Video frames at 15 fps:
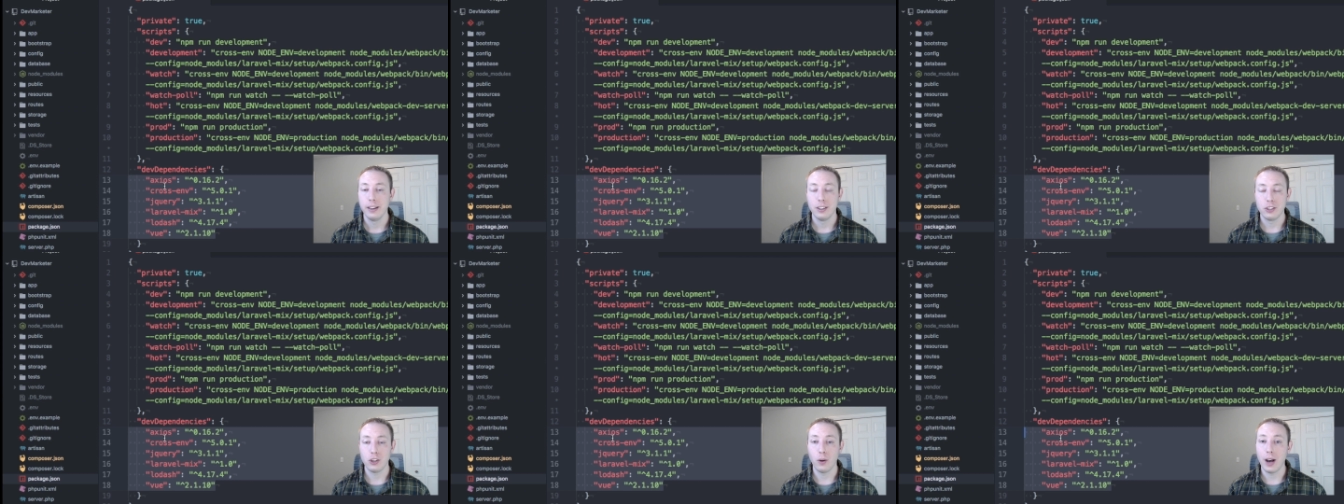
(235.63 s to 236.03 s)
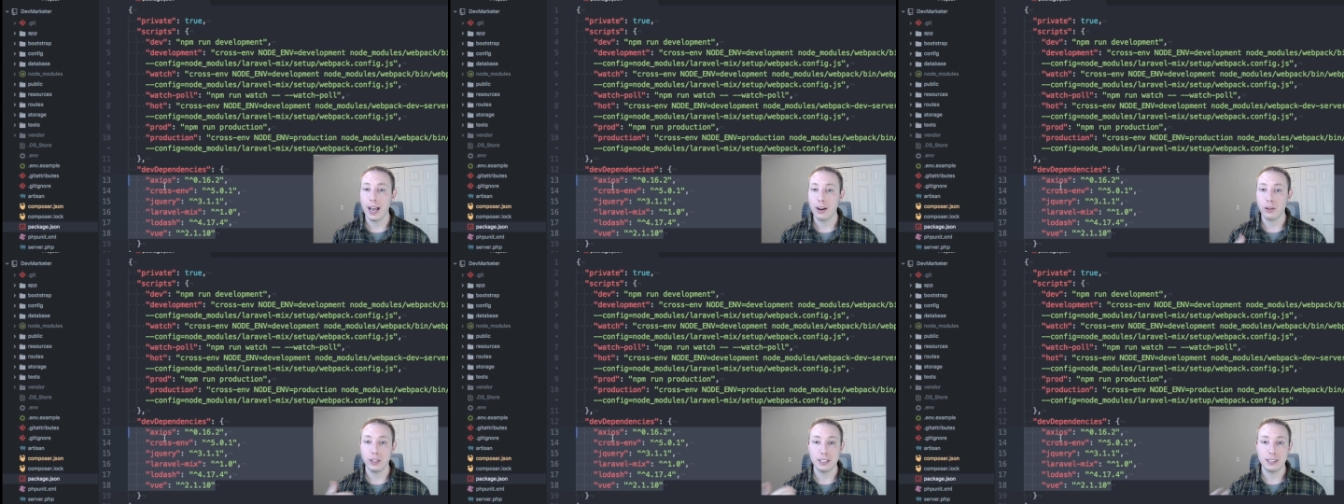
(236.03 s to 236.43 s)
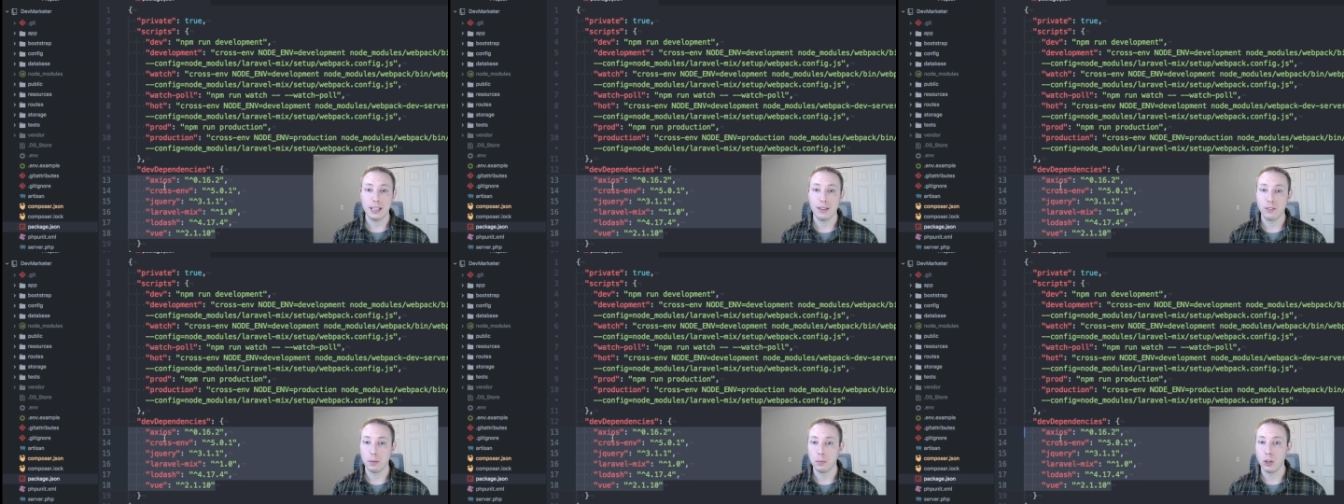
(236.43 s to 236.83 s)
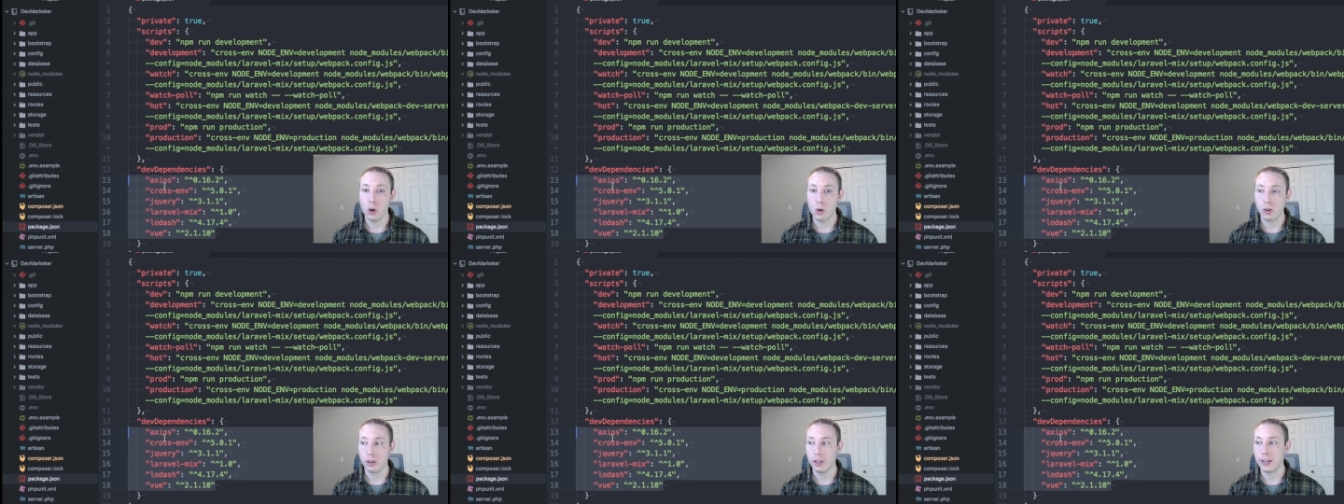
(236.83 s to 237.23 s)
so I had only saved them
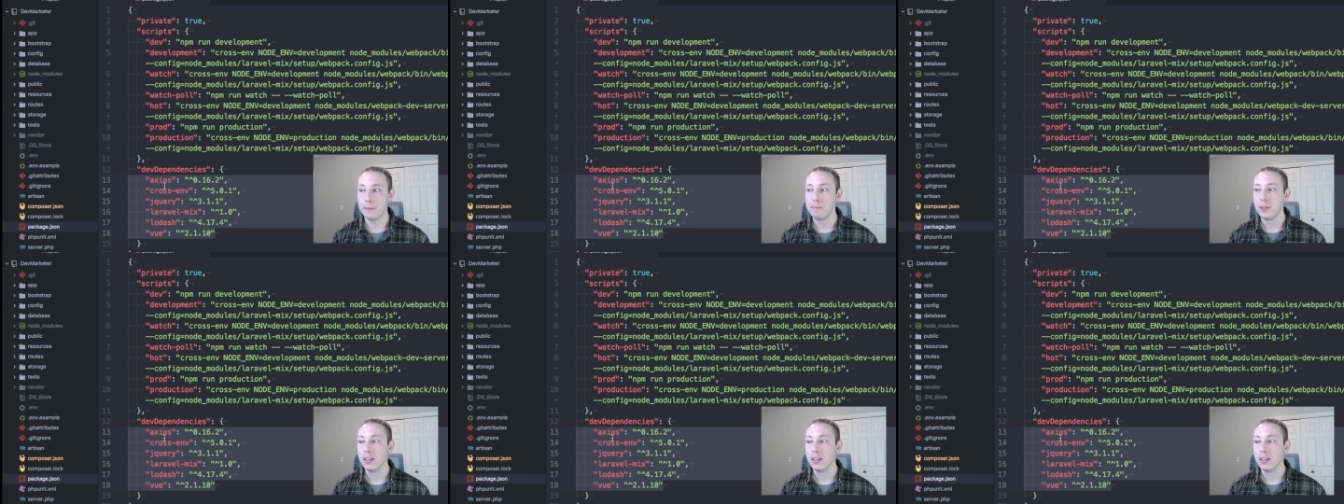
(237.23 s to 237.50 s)
locally.